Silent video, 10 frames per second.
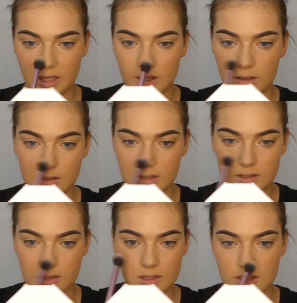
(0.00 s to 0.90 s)
bit
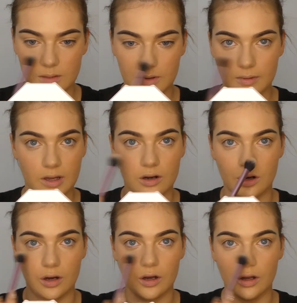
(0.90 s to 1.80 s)
just on the tip of my
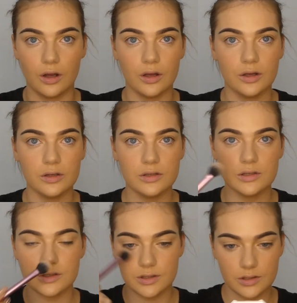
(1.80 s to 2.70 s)

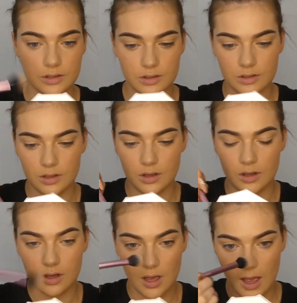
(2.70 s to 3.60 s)
nose
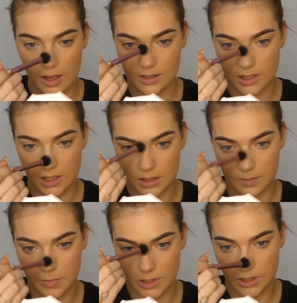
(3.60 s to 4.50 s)
and down
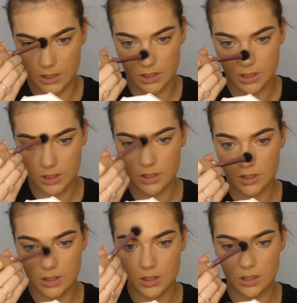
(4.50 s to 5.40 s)
the bridge
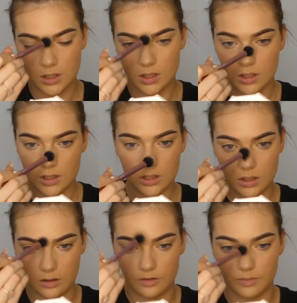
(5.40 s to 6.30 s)

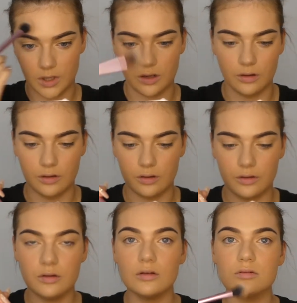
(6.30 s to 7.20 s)
of my
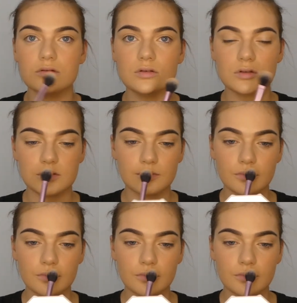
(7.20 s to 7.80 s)
nose,